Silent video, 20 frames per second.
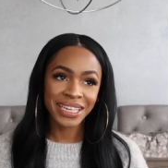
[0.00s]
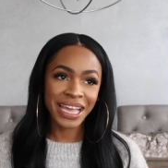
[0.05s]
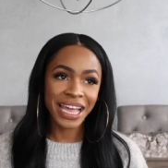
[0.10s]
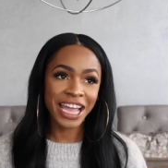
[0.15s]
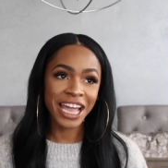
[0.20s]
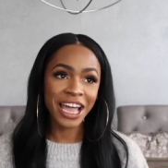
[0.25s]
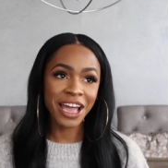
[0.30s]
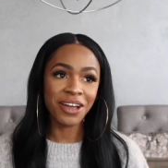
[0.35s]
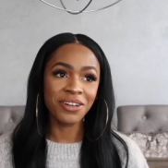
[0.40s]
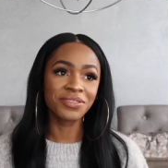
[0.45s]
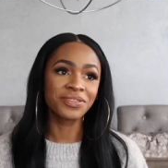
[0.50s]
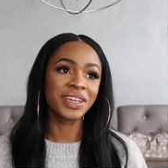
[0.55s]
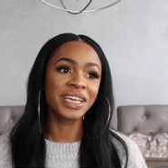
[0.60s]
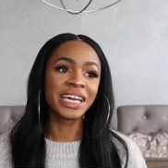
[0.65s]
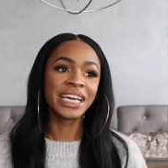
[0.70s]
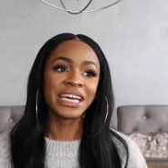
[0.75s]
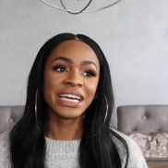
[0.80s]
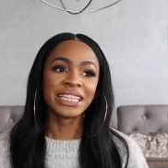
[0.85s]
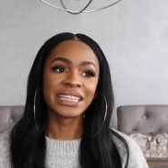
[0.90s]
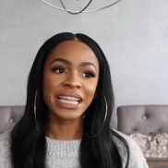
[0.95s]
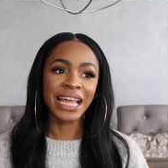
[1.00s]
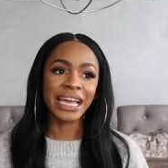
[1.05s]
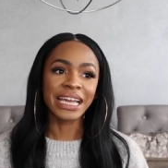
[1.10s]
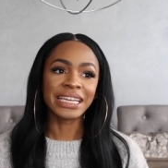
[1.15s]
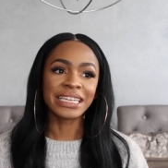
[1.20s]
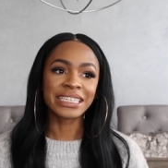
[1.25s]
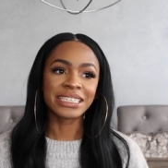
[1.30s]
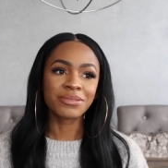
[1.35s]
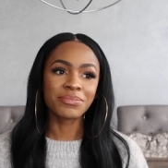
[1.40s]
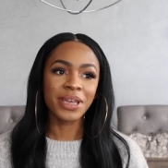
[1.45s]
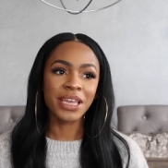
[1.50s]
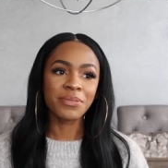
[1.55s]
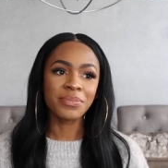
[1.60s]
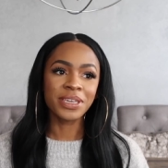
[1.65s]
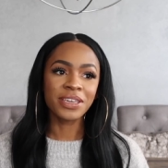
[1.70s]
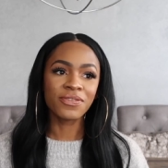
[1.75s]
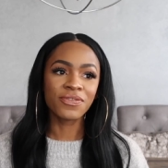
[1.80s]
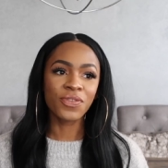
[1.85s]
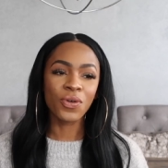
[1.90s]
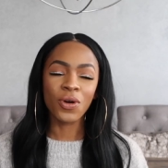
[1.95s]
I have like
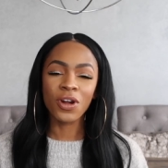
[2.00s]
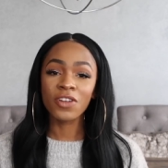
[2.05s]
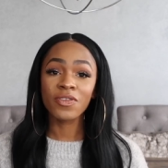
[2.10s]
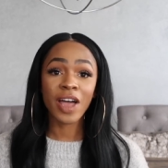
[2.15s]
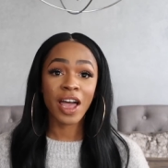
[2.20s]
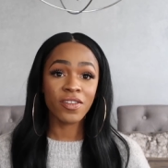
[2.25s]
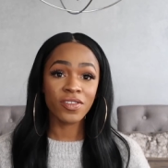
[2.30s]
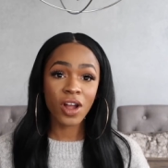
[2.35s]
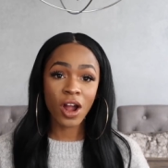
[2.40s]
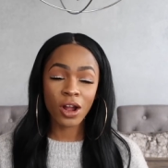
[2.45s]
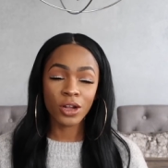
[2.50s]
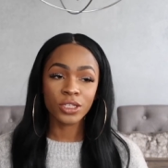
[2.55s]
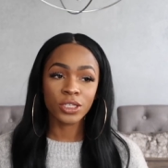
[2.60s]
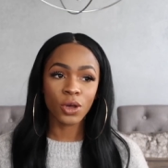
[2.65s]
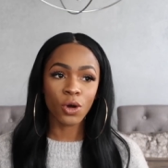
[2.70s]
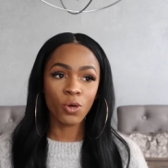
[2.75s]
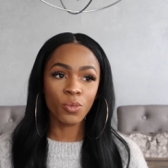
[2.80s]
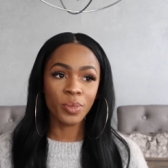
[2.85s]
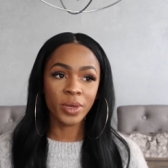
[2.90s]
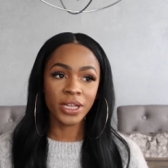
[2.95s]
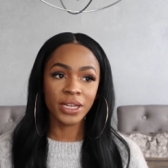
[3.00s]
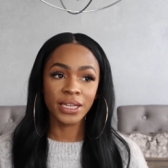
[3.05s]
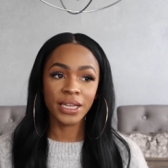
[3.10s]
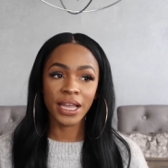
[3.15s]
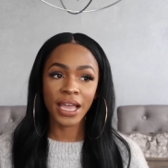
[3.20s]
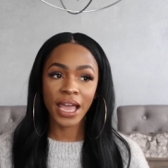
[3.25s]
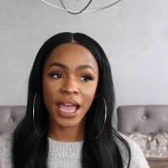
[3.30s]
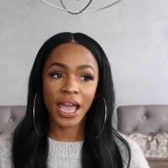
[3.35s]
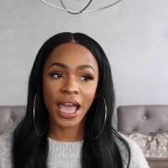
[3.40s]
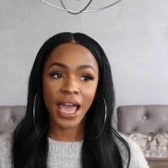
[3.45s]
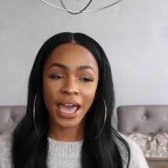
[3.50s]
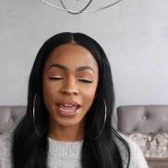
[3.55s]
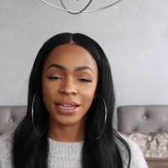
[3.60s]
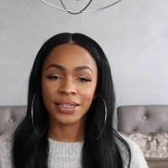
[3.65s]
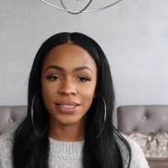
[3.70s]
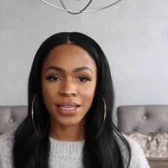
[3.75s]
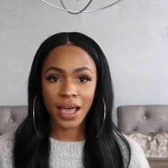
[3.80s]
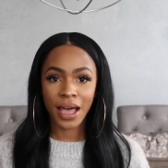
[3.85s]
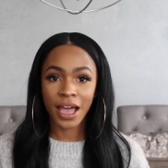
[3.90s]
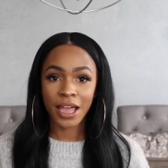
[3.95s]
maybe four or five carts open at a
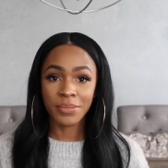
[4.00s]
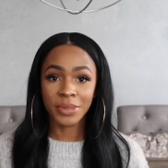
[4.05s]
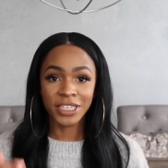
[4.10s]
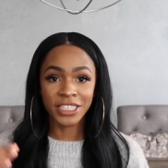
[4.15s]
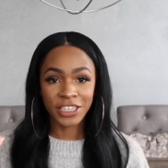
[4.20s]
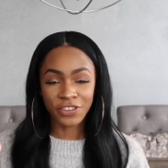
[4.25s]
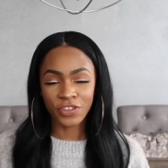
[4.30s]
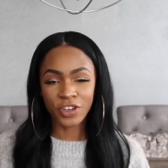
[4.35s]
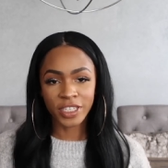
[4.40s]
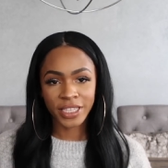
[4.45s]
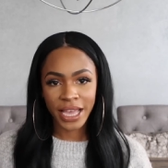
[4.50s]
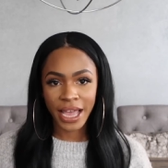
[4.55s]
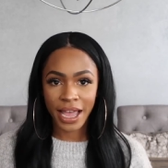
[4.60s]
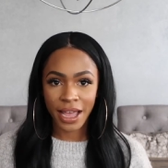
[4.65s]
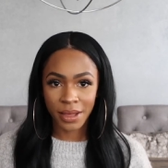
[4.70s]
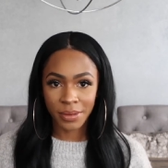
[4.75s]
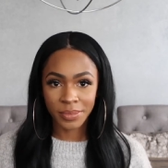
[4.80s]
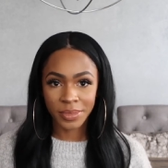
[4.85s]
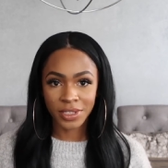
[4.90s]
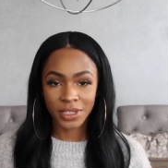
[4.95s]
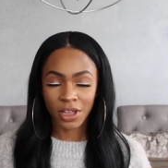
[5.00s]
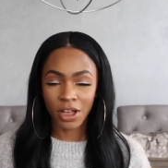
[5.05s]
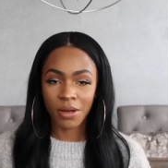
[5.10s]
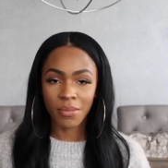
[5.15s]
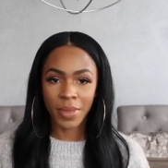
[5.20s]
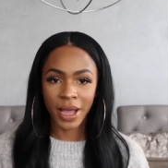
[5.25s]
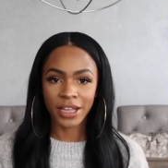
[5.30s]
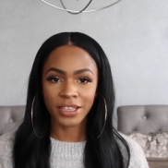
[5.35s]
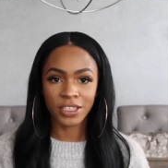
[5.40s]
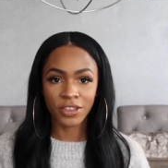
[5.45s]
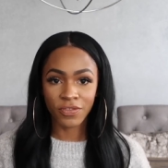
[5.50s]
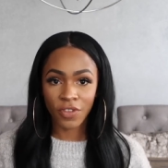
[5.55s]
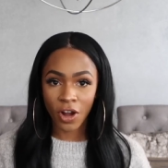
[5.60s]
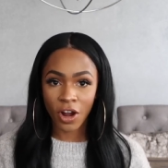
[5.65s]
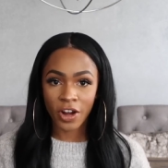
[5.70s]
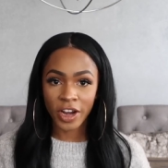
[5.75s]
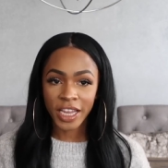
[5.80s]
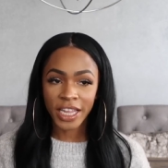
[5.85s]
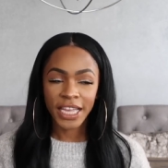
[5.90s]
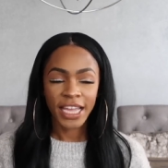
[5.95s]
time in different tabs on my
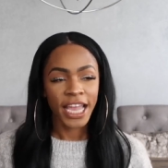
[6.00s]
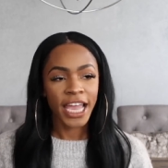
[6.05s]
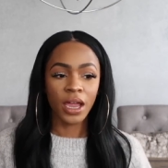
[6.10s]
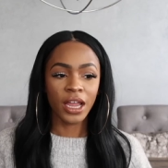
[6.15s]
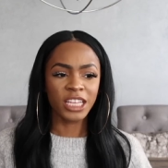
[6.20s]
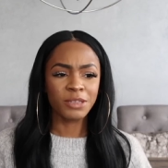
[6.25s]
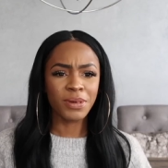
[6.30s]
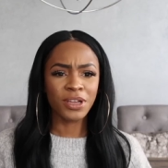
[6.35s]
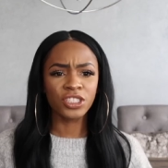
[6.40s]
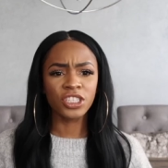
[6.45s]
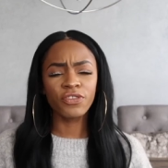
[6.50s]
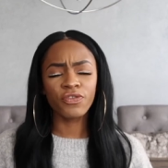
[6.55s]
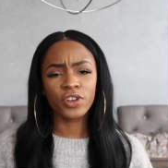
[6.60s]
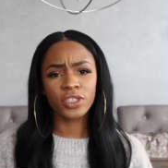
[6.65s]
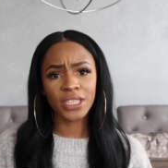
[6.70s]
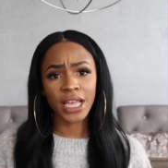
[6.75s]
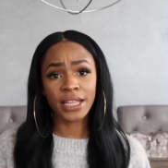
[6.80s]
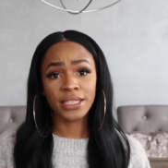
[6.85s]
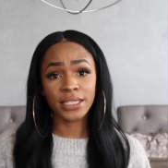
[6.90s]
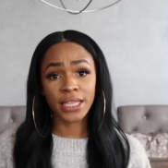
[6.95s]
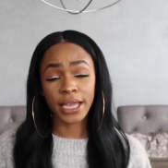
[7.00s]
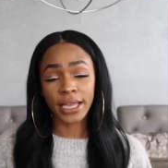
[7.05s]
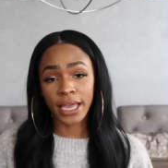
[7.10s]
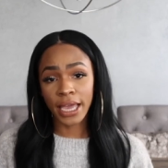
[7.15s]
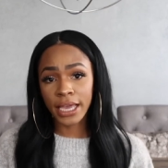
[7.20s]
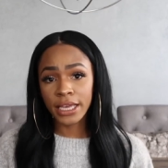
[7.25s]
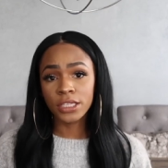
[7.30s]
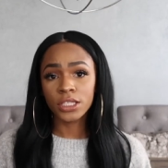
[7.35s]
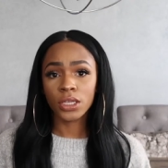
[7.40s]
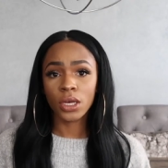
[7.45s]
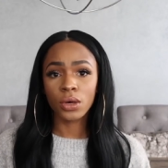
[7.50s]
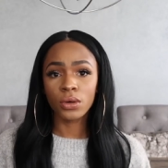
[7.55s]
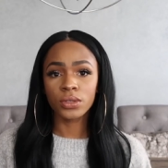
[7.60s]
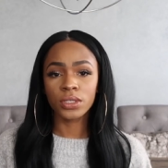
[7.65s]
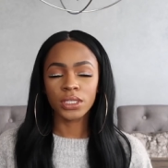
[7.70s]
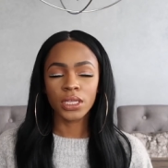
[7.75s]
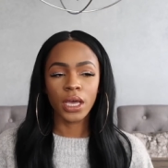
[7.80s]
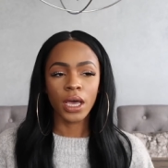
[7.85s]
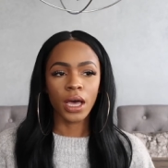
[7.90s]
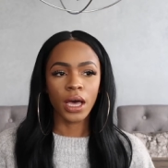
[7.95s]
Safari, especially for sites like
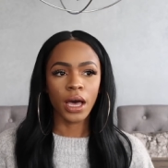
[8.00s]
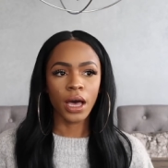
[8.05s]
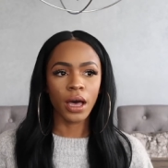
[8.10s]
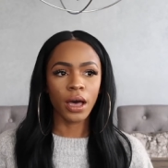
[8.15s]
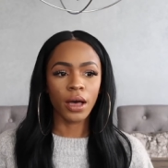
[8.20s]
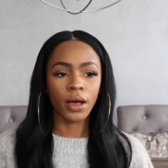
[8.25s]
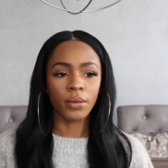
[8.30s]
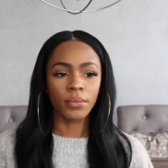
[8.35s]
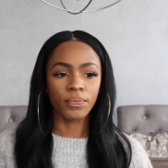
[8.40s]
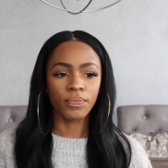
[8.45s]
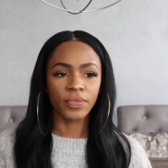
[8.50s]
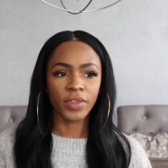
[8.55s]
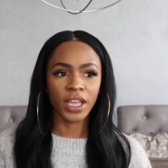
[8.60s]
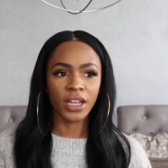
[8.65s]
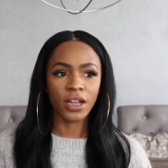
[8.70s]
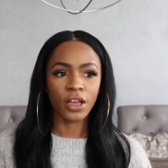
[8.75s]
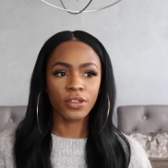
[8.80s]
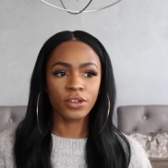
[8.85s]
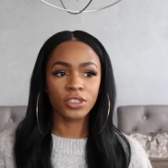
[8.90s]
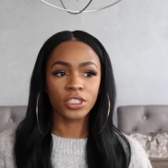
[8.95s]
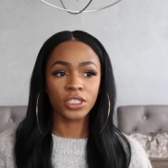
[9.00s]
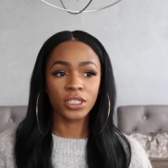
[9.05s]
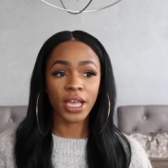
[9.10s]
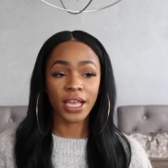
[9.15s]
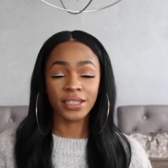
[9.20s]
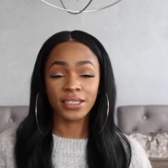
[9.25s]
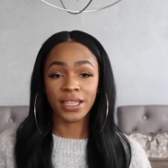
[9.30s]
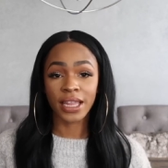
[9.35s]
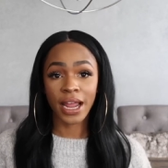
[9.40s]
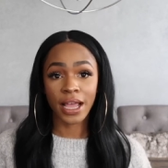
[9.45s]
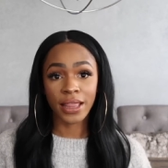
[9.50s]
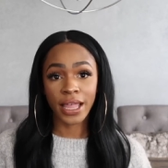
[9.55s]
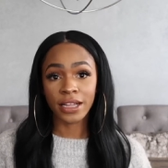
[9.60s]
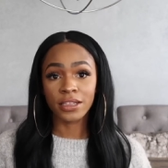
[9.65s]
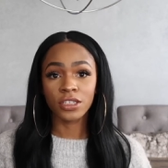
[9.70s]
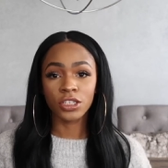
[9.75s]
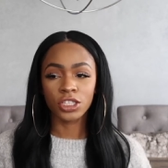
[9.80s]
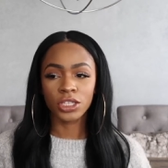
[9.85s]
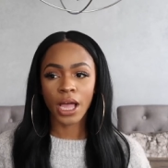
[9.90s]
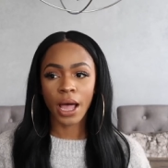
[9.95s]
ASOS um, and other sites that I like
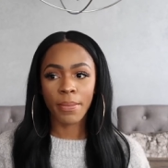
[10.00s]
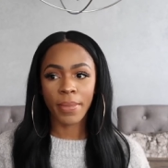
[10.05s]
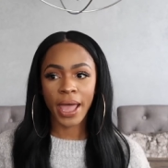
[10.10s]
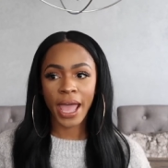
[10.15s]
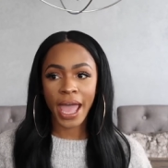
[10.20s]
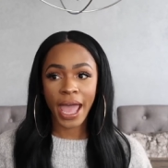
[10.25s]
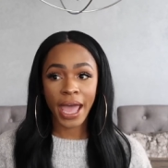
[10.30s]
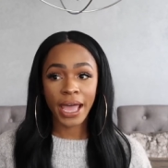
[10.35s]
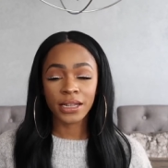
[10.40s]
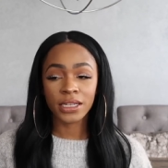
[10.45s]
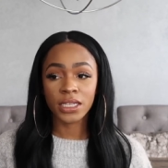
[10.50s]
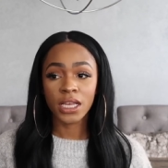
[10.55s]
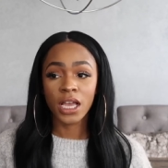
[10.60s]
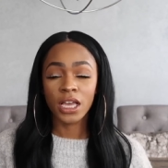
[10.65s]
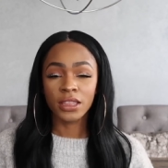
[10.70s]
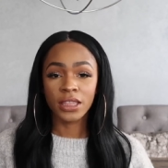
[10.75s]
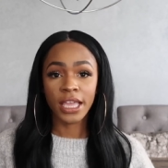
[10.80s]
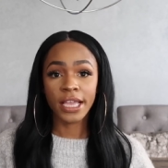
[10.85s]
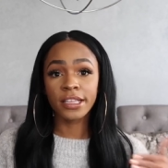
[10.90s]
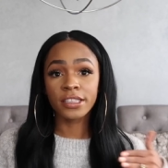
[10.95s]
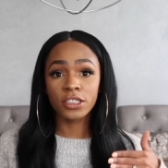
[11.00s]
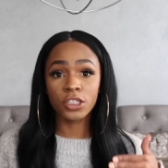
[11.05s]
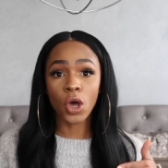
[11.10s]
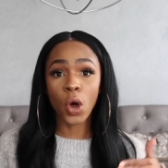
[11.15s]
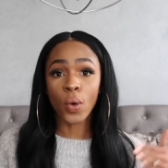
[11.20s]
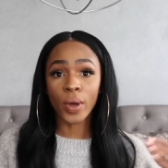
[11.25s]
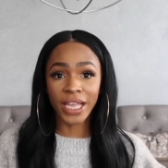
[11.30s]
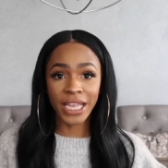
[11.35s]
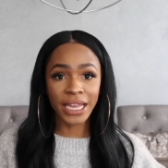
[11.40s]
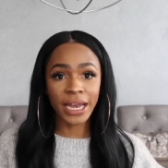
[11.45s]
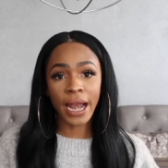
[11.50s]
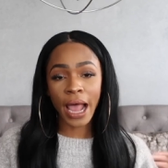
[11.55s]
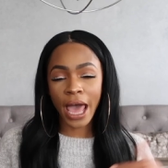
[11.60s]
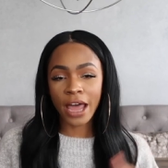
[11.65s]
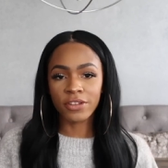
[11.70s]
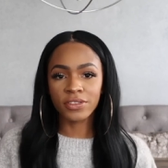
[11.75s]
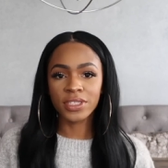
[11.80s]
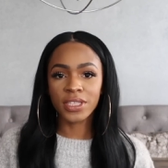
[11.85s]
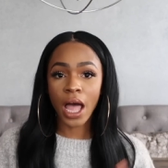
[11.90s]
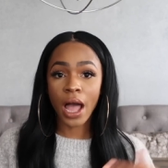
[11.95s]
to shop at. Things go in and
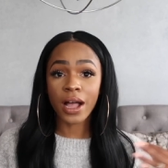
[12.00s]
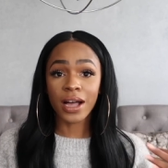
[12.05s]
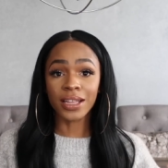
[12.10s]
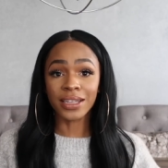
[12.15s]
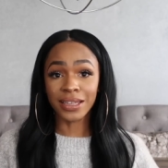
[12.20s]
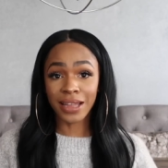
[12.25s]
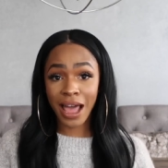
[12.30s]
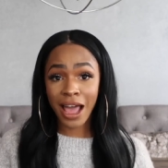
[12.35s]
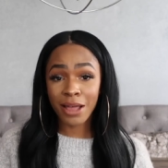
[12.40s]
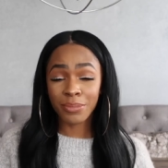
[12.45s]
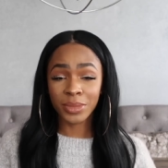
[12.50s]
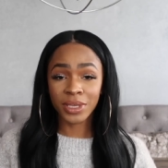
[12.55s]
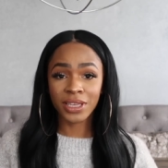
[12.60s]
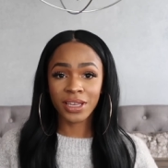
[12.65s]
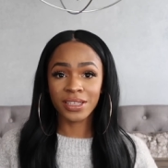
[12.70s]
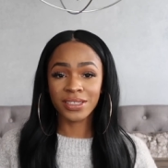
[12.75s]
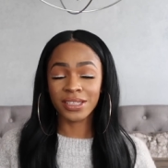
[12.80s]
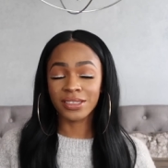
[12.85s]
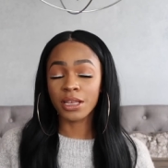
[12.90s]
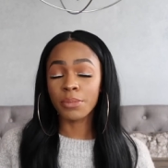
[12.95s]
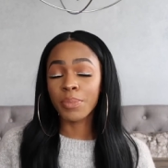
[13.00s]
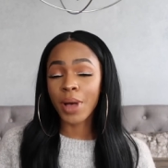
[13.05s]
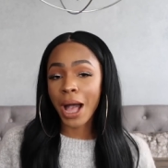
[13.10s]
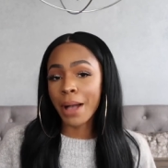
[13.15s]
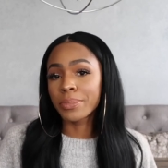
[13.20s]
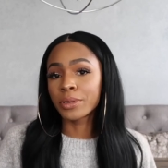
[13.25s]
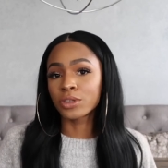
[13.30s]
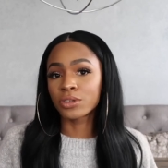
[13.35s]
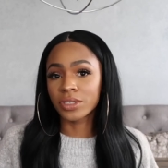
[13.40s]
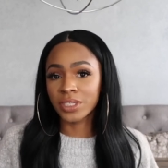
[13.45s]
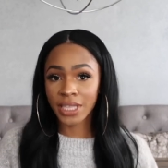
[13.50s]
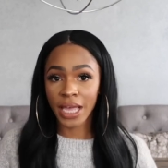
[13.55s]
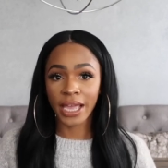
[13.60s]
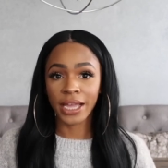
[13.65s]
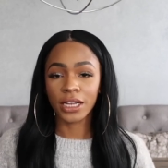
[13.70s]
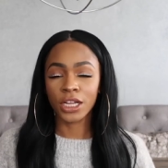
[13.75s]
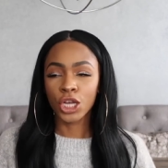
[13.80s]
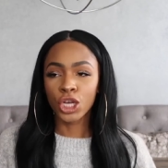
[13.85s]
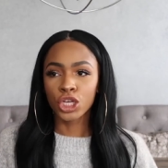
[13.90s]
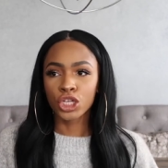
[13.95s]
out of stock a lot because it's a popular site.